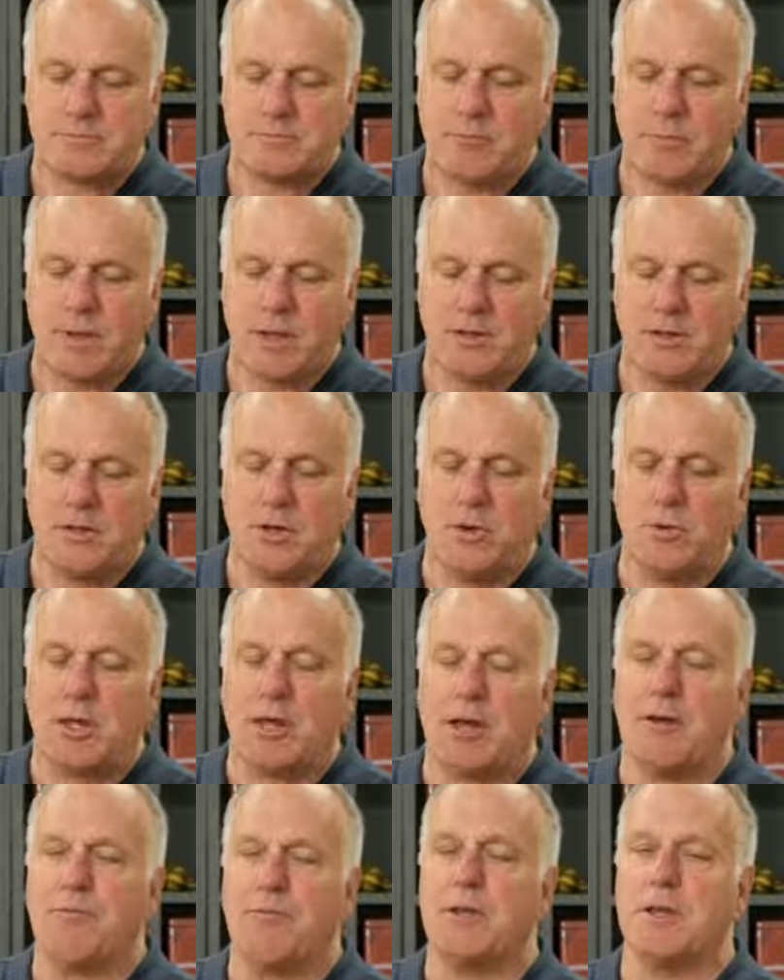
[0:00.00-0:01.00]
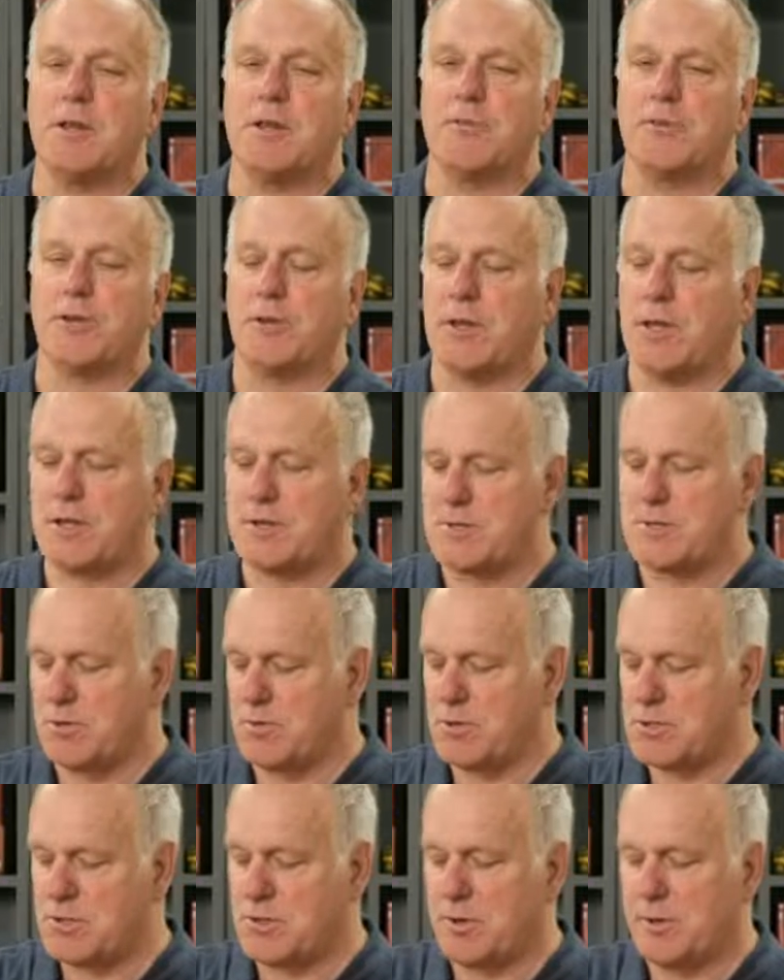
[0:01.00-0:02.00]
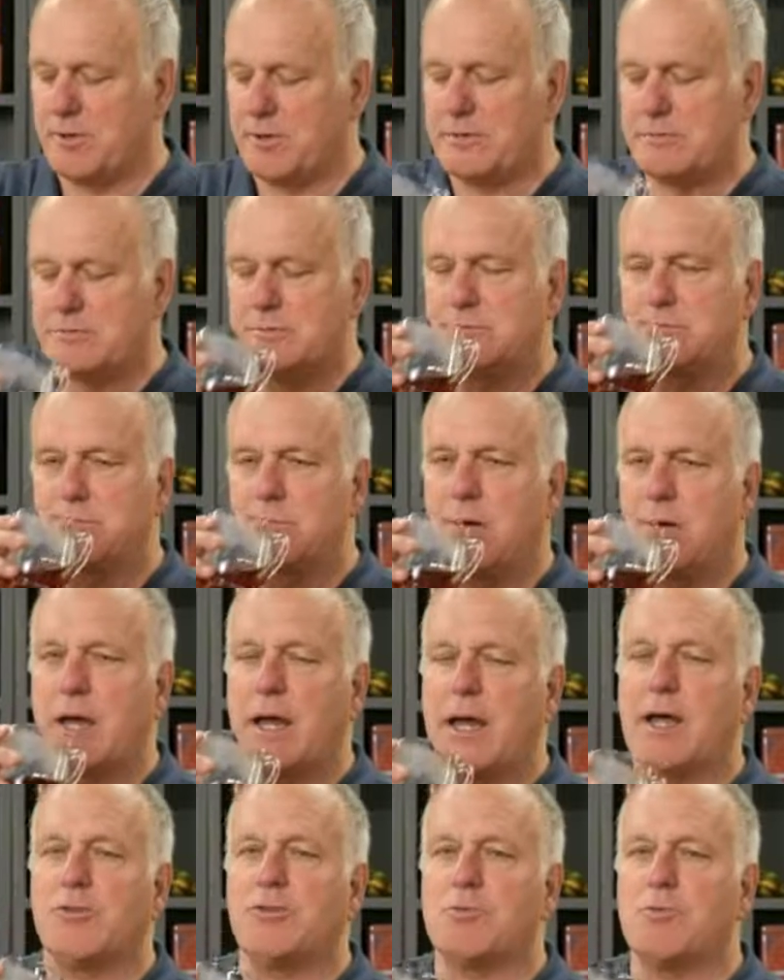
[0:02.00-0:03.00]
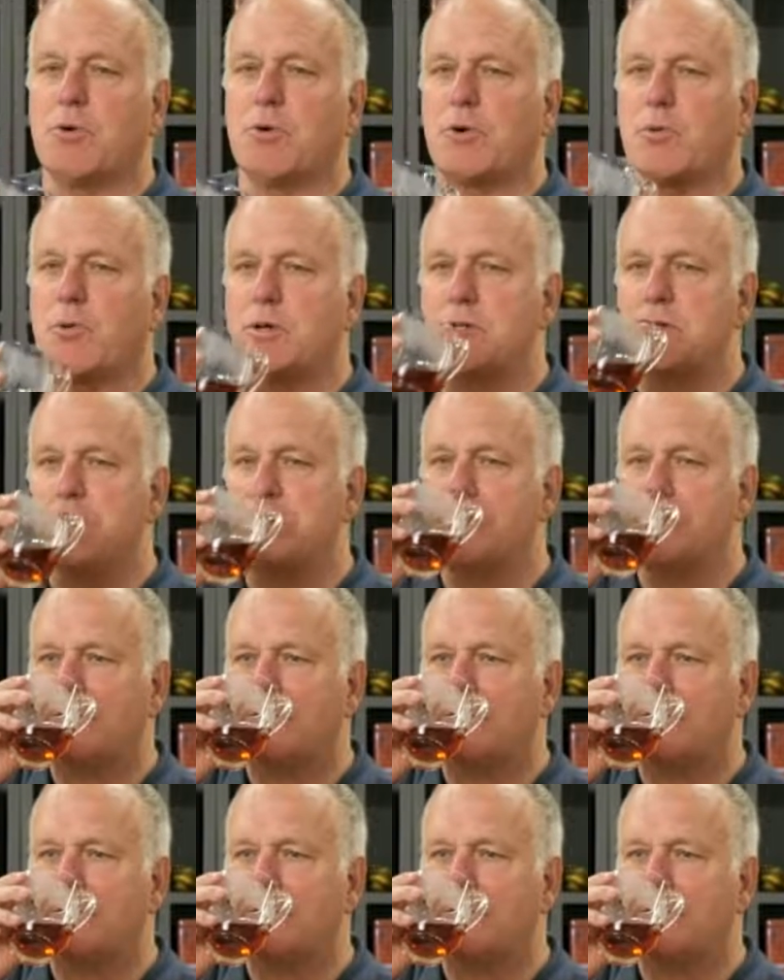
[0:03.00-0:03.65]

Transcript: no caffeine, so that's always good. Al, some more questions?